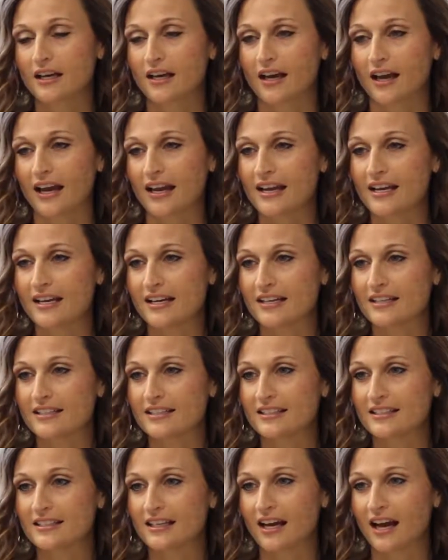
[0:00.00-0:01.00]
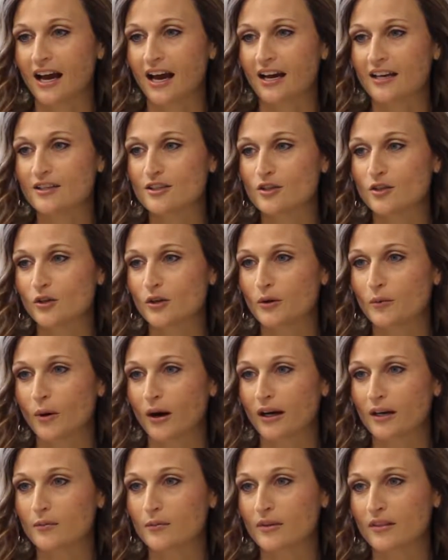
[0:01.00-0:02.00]
And I enjoy
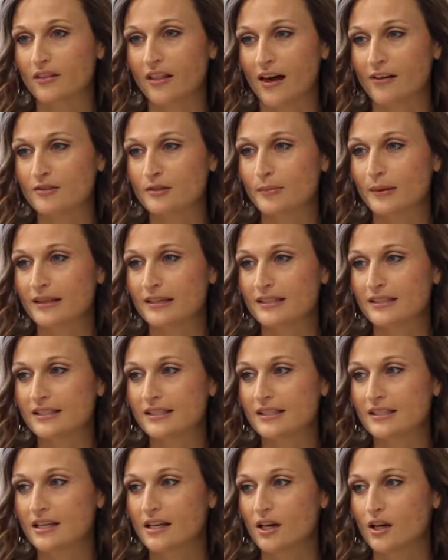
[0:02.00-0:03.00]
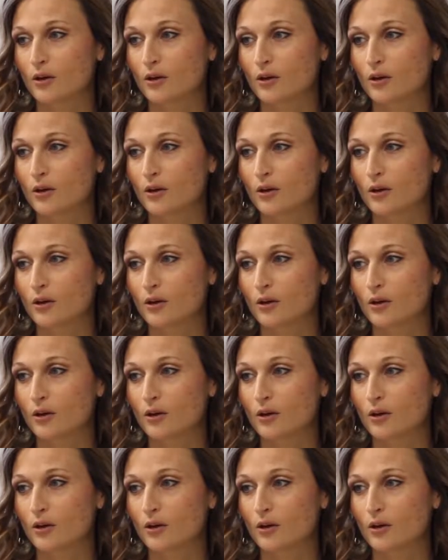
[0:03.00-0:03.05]
working with Lifespan's